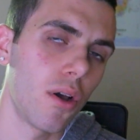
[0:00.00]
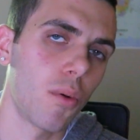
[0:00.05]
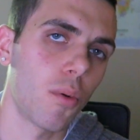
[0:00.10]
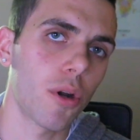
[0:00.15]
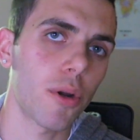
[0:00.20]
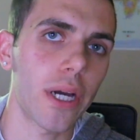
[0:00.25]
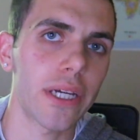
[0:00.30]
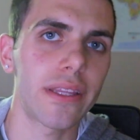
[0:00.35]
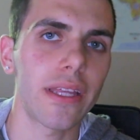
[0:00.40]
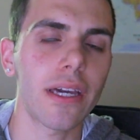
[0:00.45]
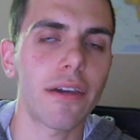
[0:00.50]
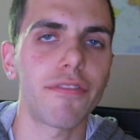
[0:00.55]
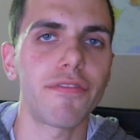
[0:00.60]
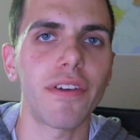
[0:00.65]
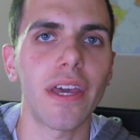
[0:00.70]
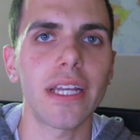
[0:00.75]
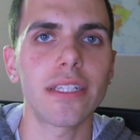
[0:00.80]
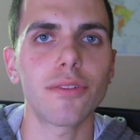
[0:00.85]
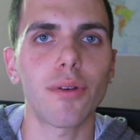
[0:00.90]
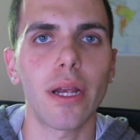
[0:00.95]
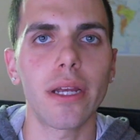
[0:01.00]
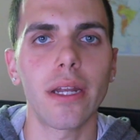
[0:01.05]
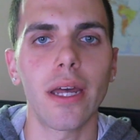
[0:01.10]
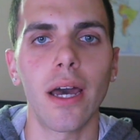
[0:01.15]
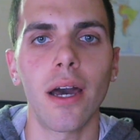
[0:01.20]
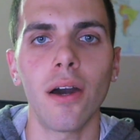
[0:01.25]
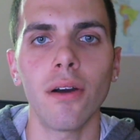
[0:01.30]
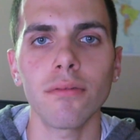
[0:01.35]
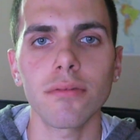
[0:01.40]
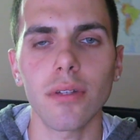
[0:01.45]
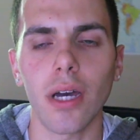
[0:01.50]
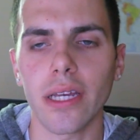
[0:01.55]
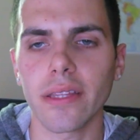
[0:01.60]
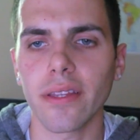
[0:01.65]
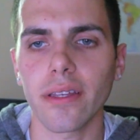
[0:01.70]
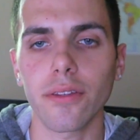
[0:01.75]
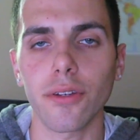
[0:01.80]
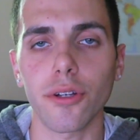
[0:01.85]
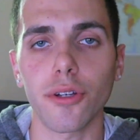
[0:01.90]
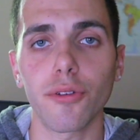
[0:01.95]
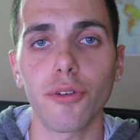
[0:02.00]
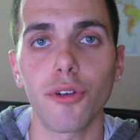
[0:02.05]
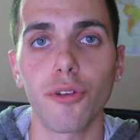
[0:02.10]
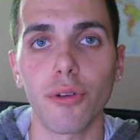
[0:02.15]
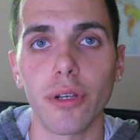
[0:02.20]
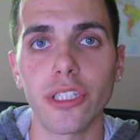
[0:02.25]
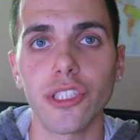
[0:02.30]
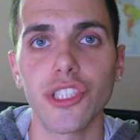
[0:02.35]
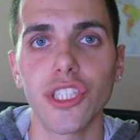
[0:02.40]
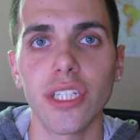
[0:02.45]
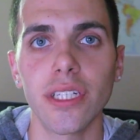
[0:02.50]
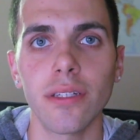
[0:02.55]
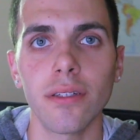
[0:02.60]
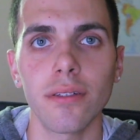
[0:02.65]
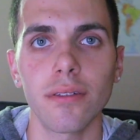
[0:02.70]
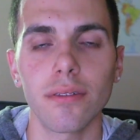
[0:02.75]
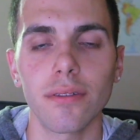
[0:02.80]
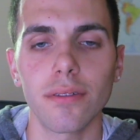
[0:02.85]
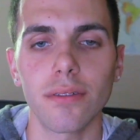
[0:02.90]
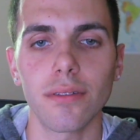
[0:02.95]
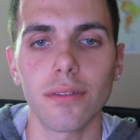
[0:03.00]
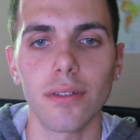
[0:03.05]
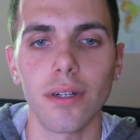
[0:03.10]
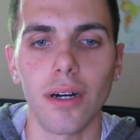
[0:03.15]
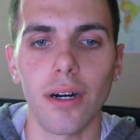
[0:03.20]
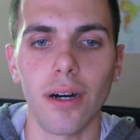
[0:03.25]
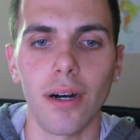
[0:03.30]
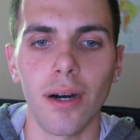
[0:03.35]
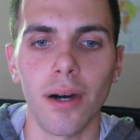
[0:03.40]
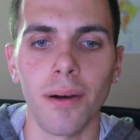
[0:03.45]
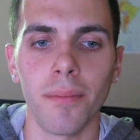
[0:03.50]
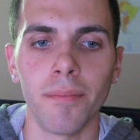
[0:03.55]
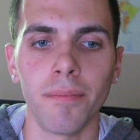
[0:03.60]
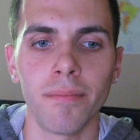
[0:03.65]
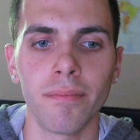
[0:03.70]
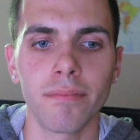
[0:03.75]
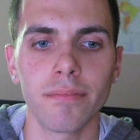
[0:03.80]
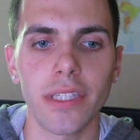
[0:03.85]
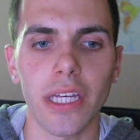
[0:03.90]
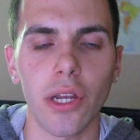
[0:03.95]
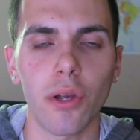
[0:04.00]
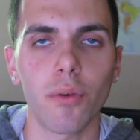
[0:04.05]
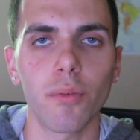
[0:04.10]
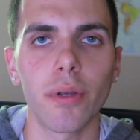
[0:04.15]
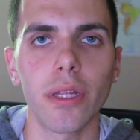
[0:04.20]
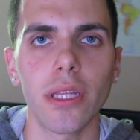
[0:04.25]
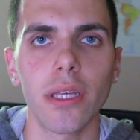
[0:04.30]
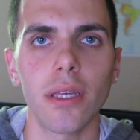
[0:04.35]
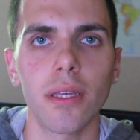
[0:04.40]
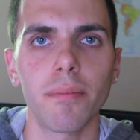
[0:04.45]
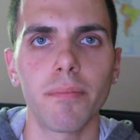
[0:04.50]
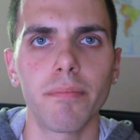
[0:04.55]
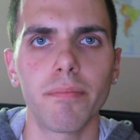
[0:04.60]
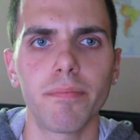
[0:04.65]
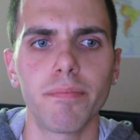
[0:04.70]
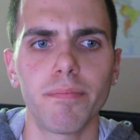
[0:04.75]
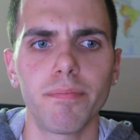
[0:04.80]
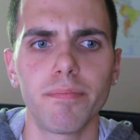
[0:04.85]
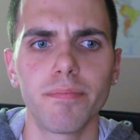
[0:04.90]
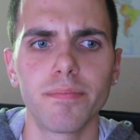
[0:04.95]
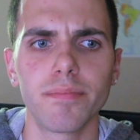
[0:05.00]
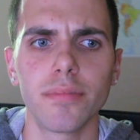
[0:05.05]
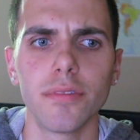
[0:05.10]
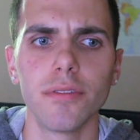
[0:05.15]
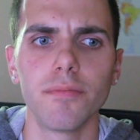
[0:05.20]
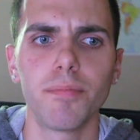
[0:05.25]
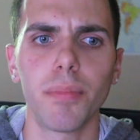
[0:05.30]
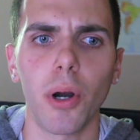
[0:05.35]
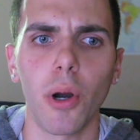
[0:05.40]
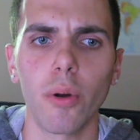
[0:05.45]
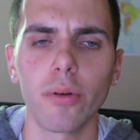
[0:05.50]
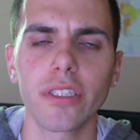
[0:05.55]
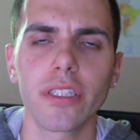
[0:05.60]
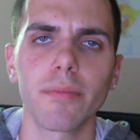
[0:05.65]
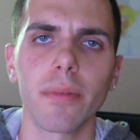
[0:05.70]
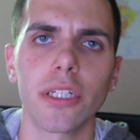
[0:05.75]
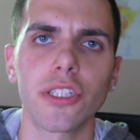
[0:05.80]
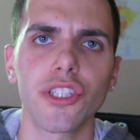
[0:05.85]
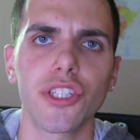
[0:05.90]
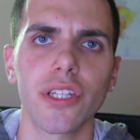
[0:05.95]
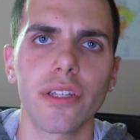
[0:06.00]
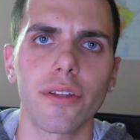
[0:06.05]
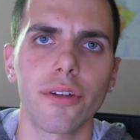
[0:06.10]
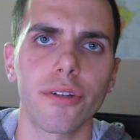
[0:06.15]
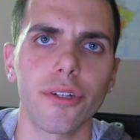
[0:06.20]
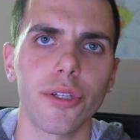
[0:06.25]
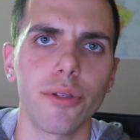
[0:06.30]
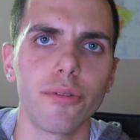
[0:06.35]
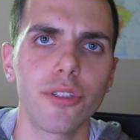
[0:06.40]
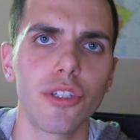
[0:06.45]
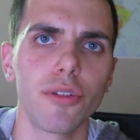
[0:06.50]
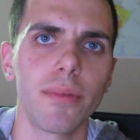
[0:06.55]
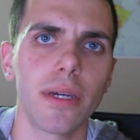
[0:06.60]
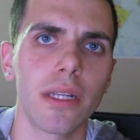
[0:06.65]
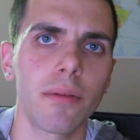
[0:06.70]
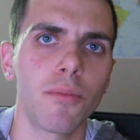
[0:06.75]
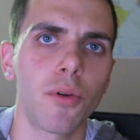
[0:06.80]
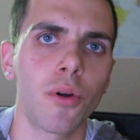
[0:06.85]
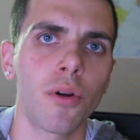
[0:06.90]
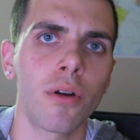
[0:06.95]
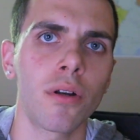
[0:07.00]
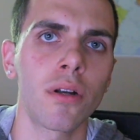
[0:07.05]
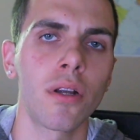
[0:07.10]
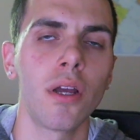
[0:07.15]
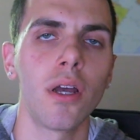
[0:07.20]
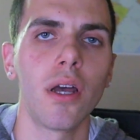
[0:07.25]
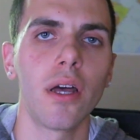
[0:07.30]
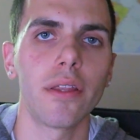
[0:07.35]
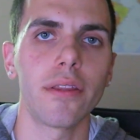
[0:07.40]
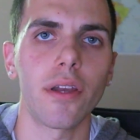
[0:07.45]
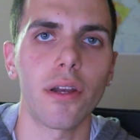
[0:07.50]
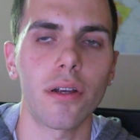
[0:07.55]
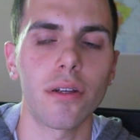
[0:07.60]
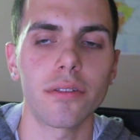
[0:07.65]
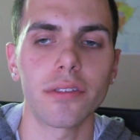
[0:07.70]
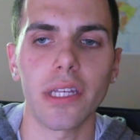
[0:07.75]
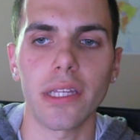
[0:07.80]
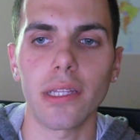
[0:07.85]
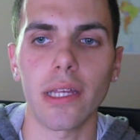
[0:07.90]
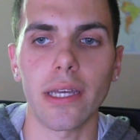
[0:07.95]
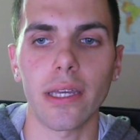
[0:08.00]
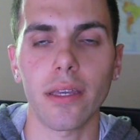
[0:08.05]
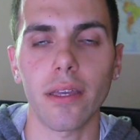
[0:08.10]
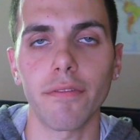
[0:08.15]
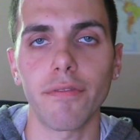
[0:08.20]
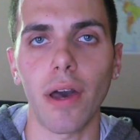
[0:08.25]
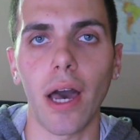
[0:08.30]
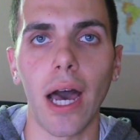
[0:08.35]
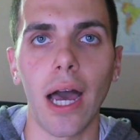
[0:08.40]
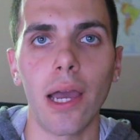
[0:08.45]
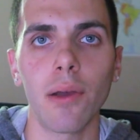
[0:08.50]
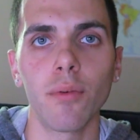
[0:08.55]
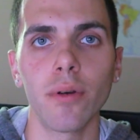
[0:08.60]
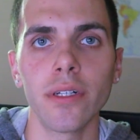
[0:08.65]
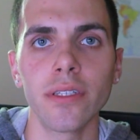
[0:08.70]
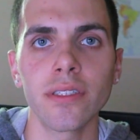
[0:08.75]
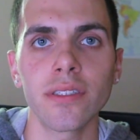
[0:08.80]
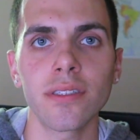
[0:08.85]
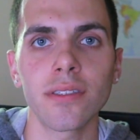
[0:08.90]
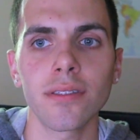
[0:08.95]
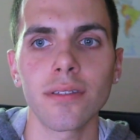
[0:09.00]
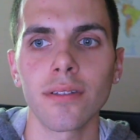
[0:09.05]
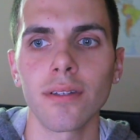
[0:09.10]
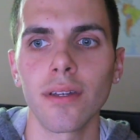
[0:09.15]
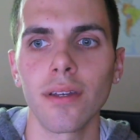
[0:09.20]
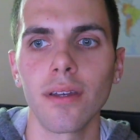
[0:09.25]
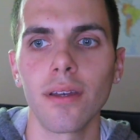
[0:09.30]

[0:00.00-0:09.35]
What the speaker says: what do I think of FaZe right now? I think they're cringy. They don't really post much to their YouTube anymore. Like, if I was